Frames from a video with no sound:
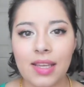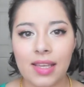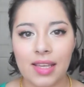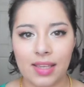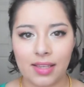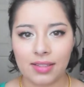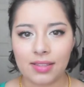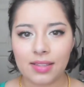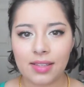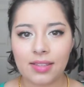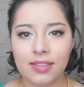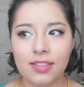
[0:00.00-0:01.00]
And
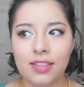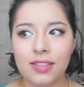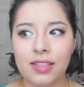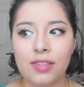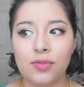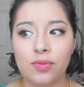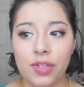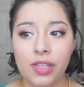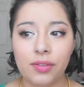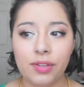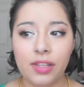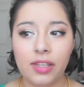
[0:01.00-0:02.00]
it's
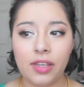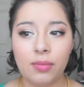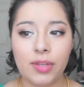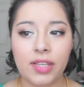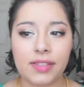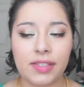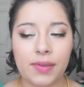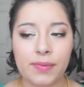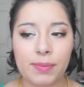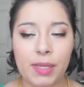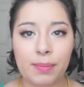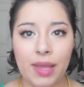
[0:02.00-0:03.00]
really good because it gives
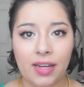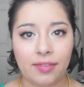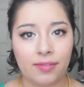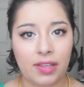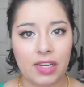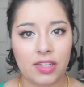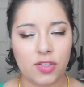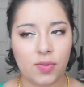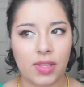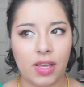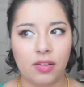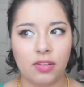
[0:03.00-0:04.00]
me a matte finish
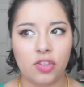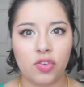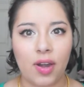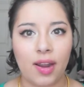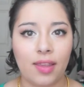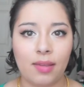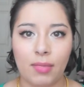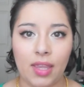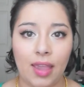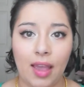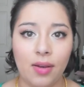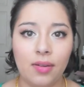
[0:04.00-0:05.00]
without drying me
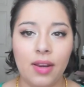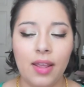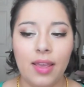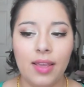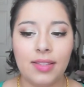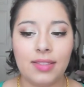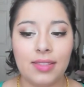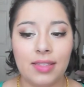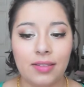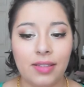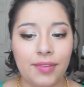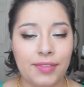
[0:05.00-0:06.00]
out. It
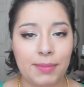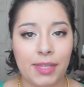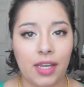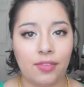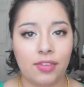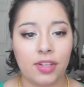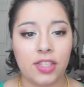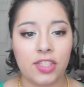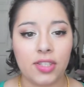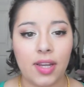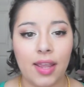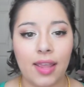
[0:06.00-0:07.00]
still gives me coverage,
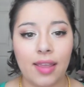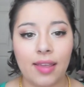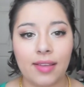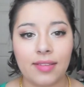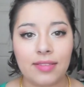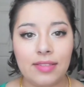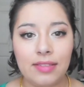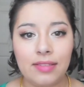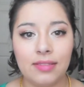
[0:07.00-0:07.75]
and